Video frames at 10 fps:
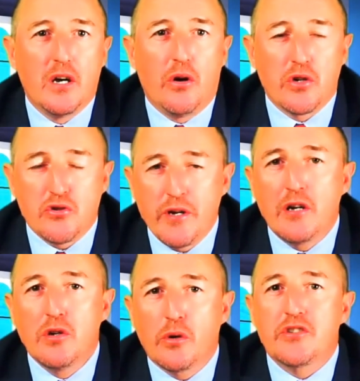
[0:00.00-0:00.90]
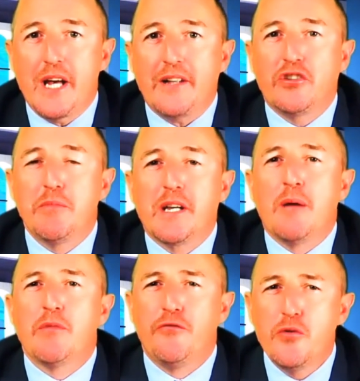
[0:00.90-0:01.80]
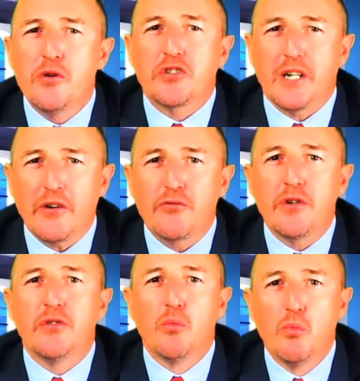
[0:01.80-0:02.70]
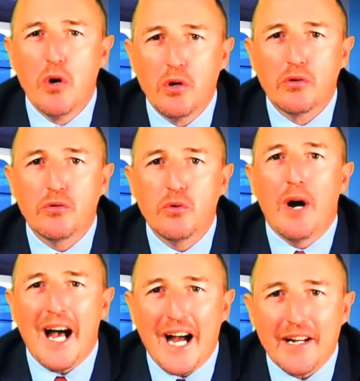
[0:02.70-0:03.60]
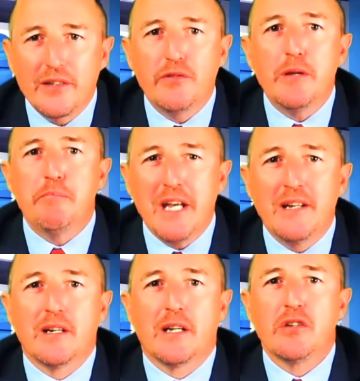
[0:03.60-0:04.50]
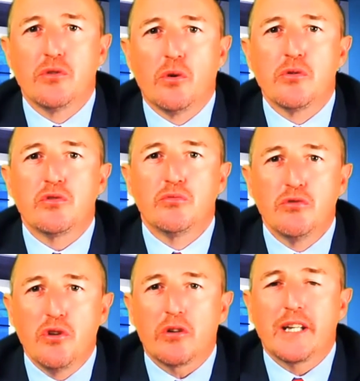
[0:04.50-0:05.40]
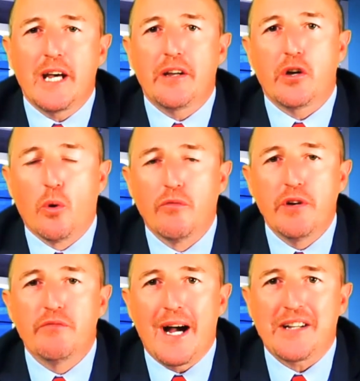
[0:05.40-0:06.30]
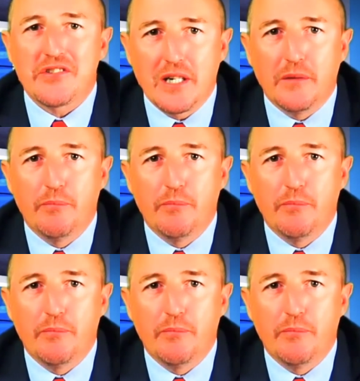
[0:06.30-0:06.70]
Australia looks set to become the first country in the world who actively penalise those who do not get a COVID vaccine.